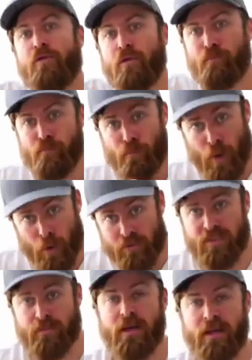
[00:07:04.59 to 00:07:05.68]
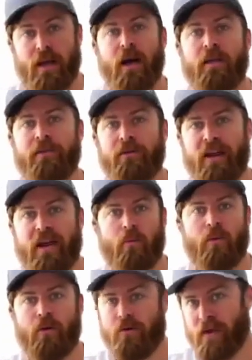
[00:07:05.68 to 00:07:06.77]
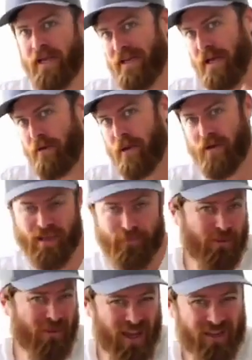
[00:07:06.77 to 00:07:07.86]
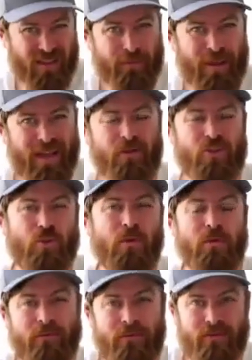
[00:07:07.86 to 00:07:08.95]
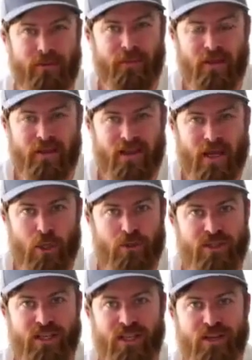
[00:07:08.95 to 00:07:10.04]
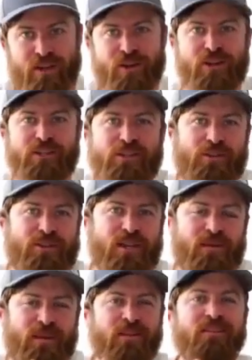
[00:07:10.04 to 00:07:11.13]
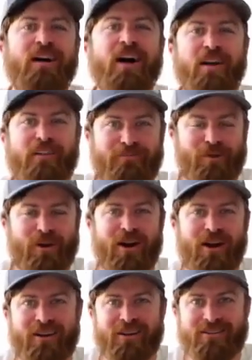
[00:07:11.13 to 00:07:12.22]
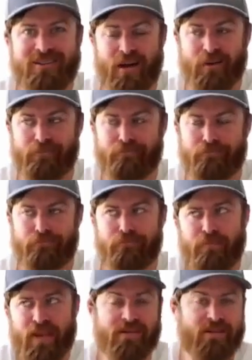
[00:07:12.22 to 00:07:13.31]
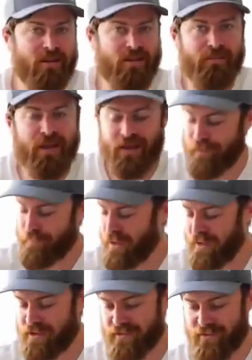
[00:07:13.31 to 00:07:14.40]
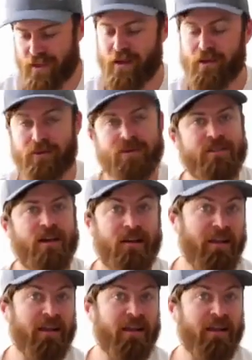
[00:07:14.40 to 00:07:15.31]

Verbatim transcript: the most money on their network right now. Now, keep in mind, they pay out $250 million a year. So there's going to be a lot of products that are basically making millions of dollars a